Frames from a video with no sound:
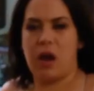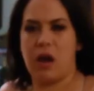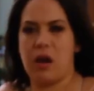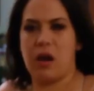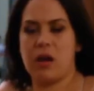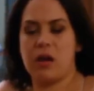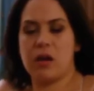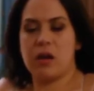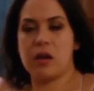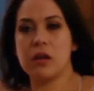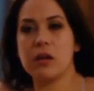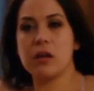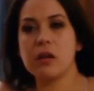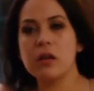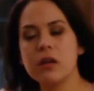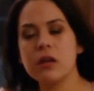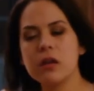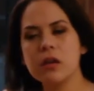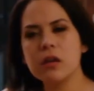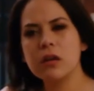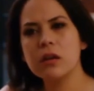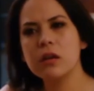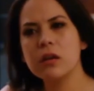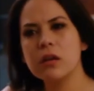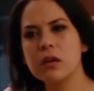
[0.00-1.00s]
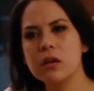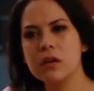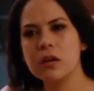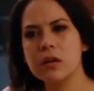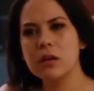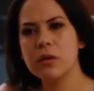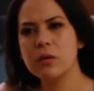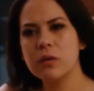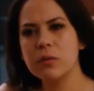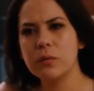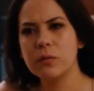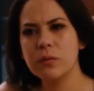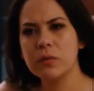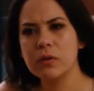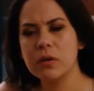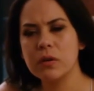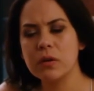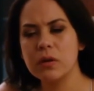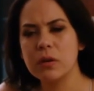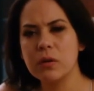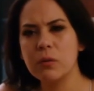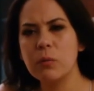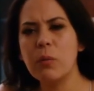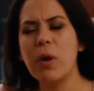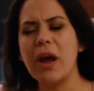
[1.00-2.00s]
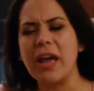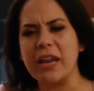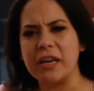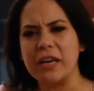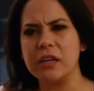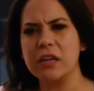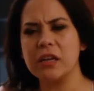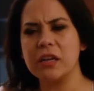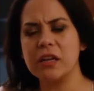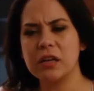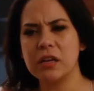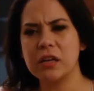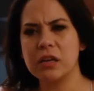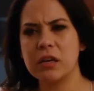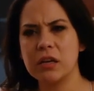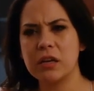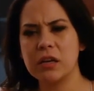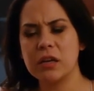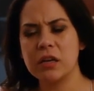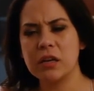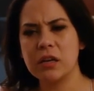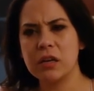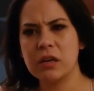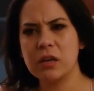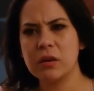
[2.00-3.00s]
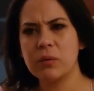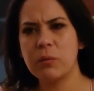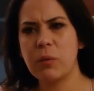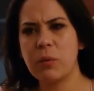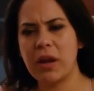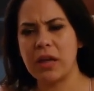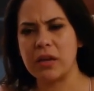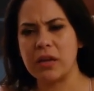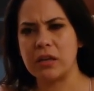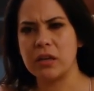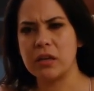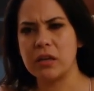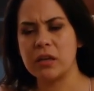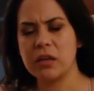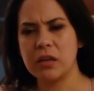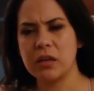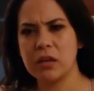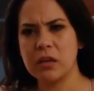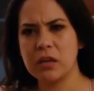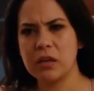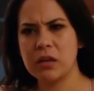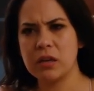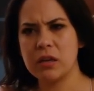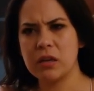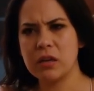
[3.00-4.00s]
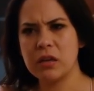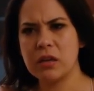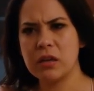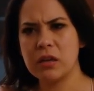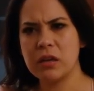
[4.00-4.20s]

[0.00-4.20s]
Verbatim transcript: you were drunk the other night that you would rather sleep with Alex and fuck her than me.